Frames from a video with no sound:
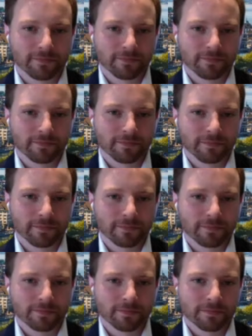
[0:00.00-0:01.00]

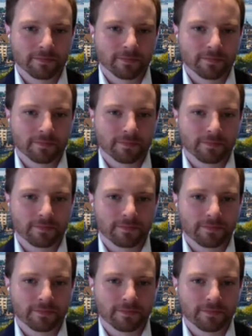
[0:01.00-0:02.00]

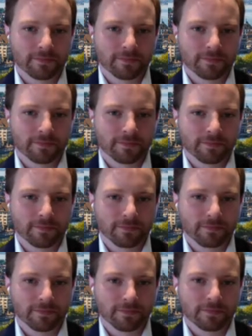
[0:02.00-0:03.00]

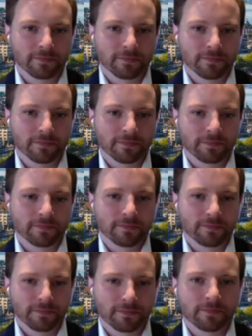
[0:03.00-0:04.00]

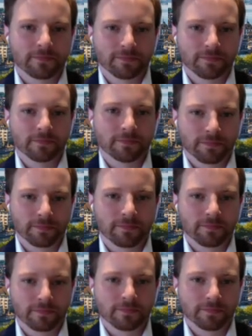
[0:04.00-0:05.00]

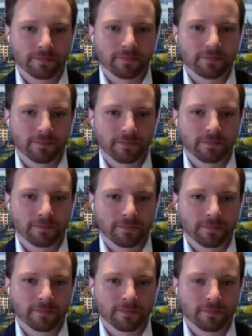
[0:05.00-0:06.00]

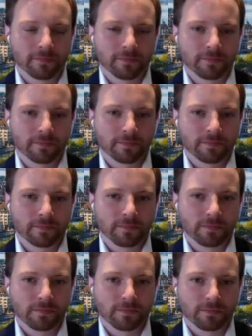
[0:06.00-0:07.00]

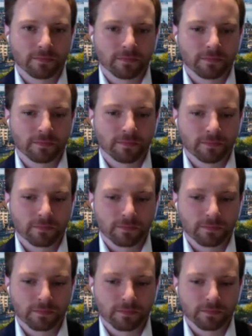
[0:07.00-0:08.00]
(silent)